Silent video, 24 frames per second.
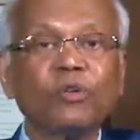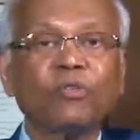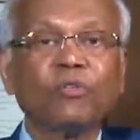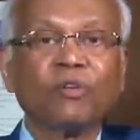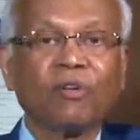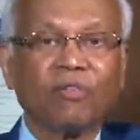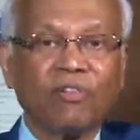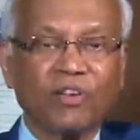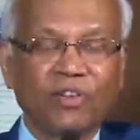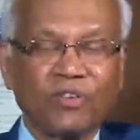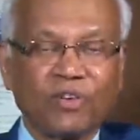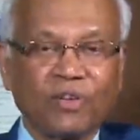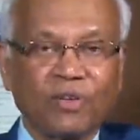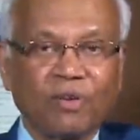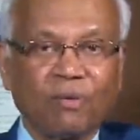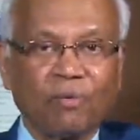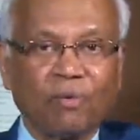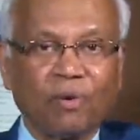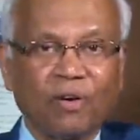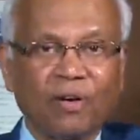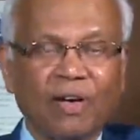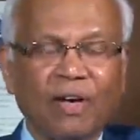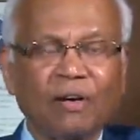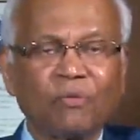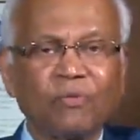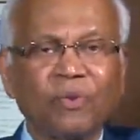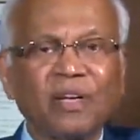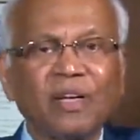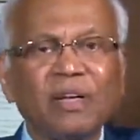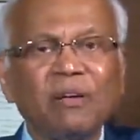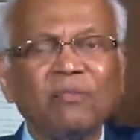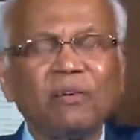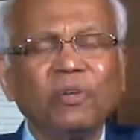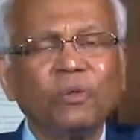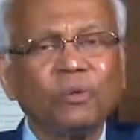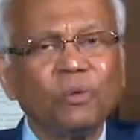Innovation Award, and we
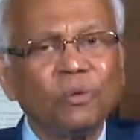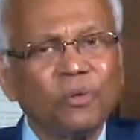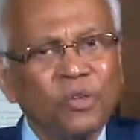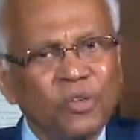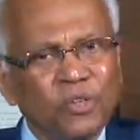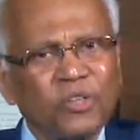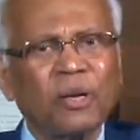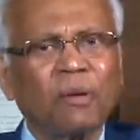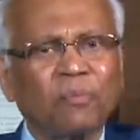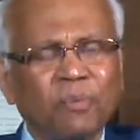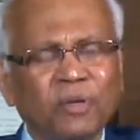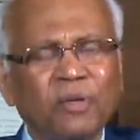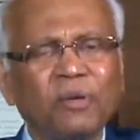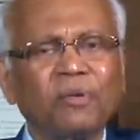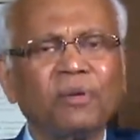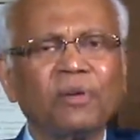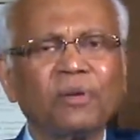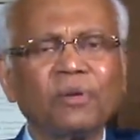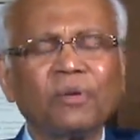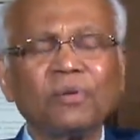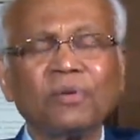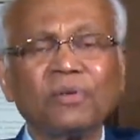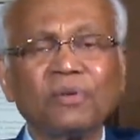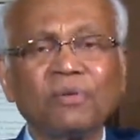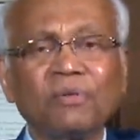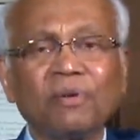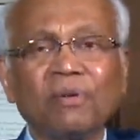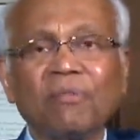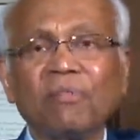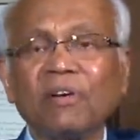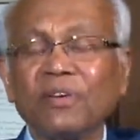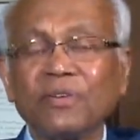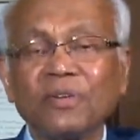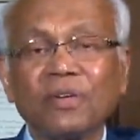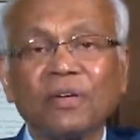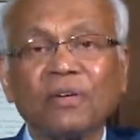give it to Disruptive Inclusive
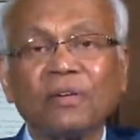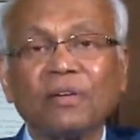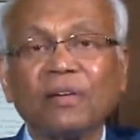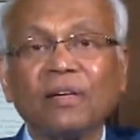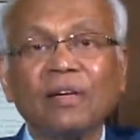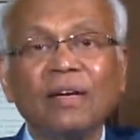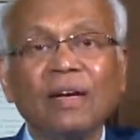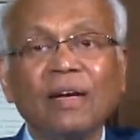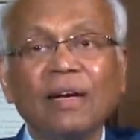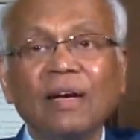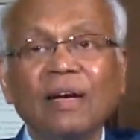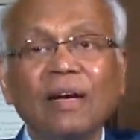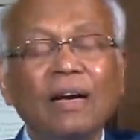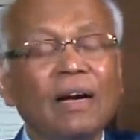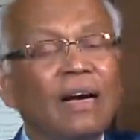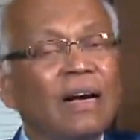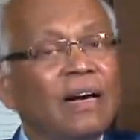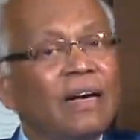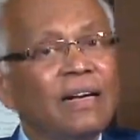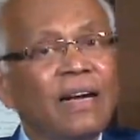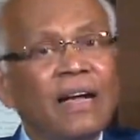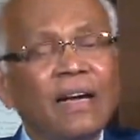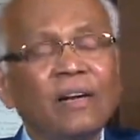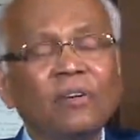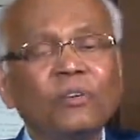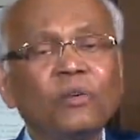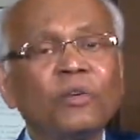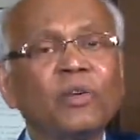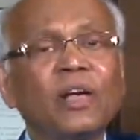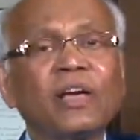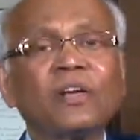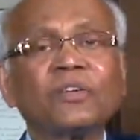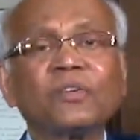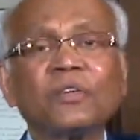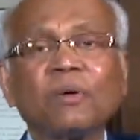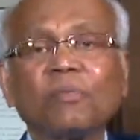Innovation. Dengue
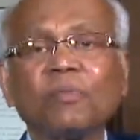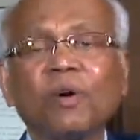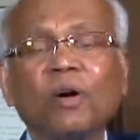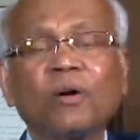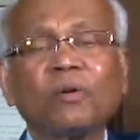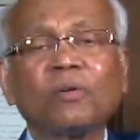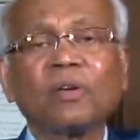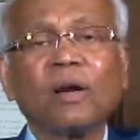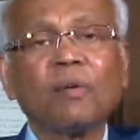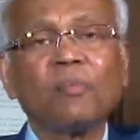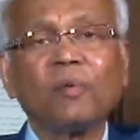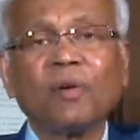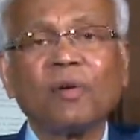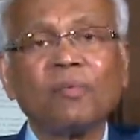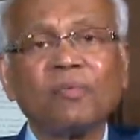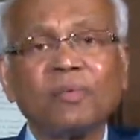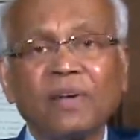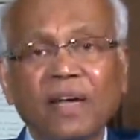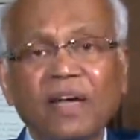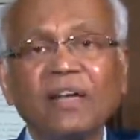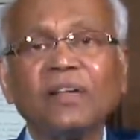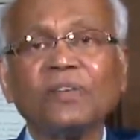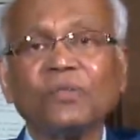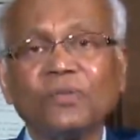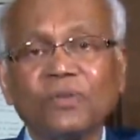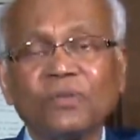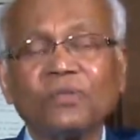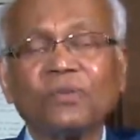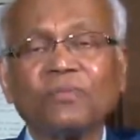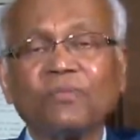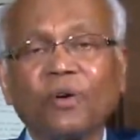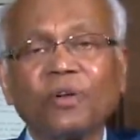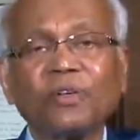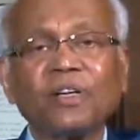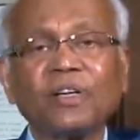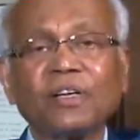takes about a couple of days
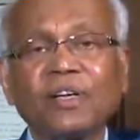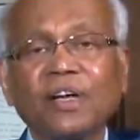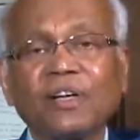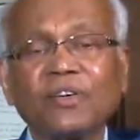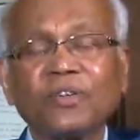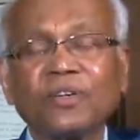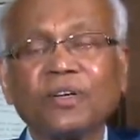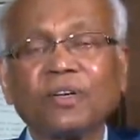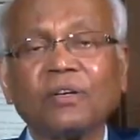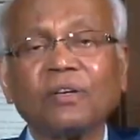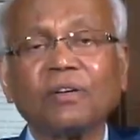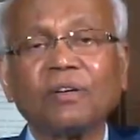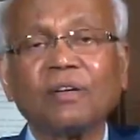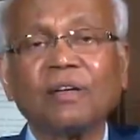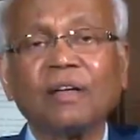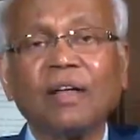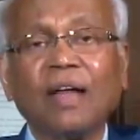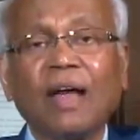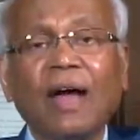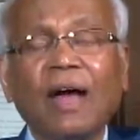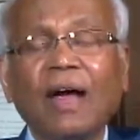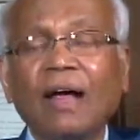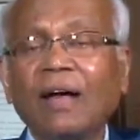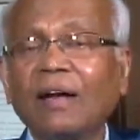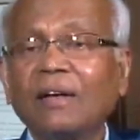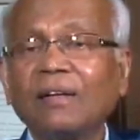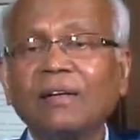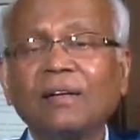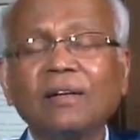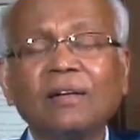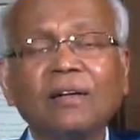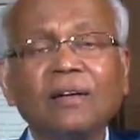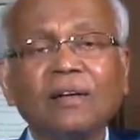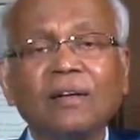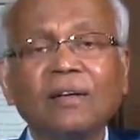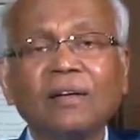for detection, and
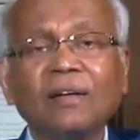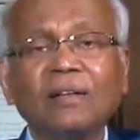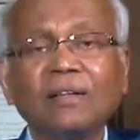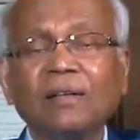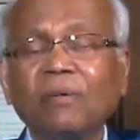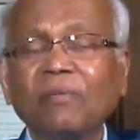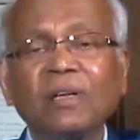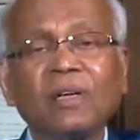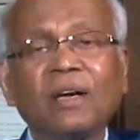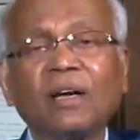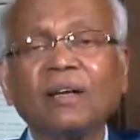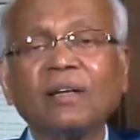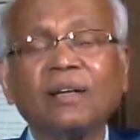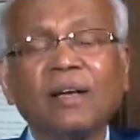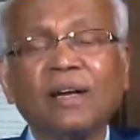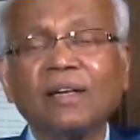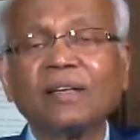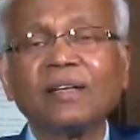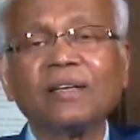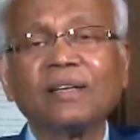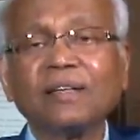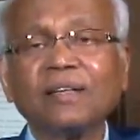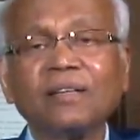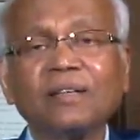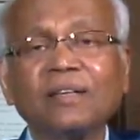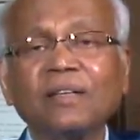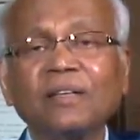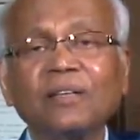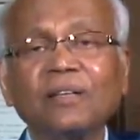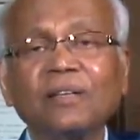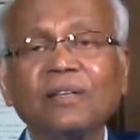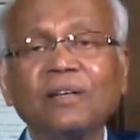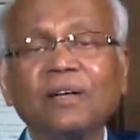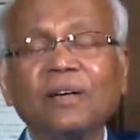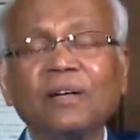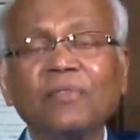Naveen Khanna did it
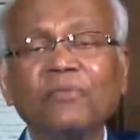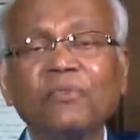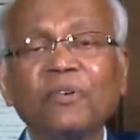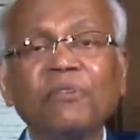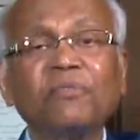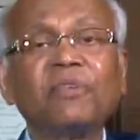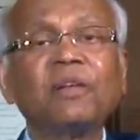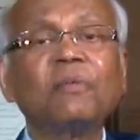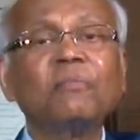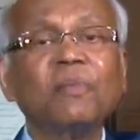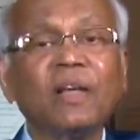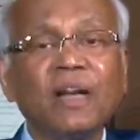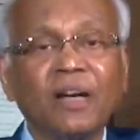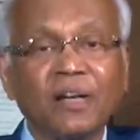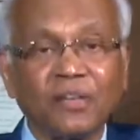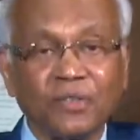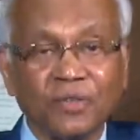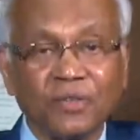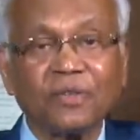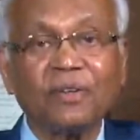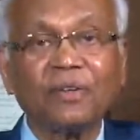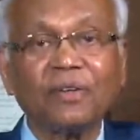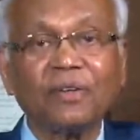in 15 minutes.